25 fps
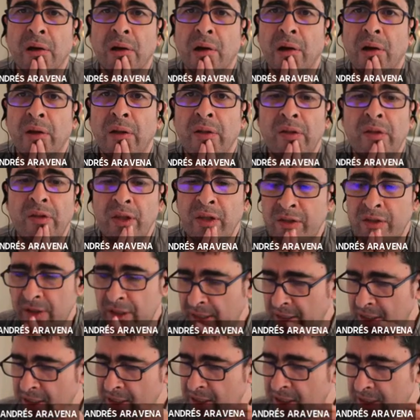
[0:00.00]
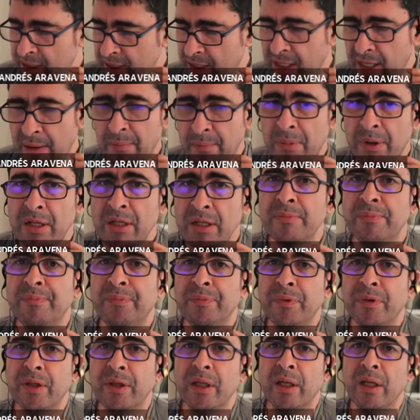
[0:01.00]
these are integer numbers.
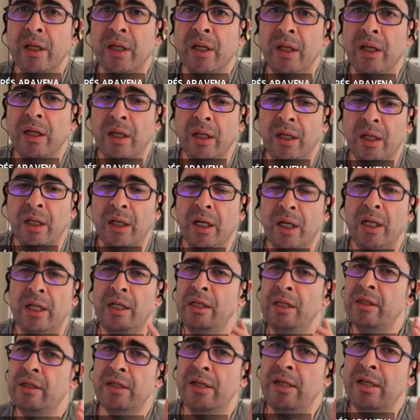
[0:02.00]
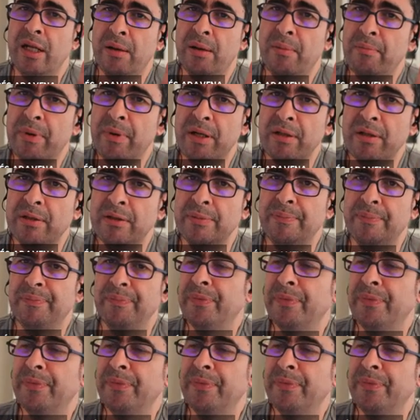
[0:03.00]
And integer numbers,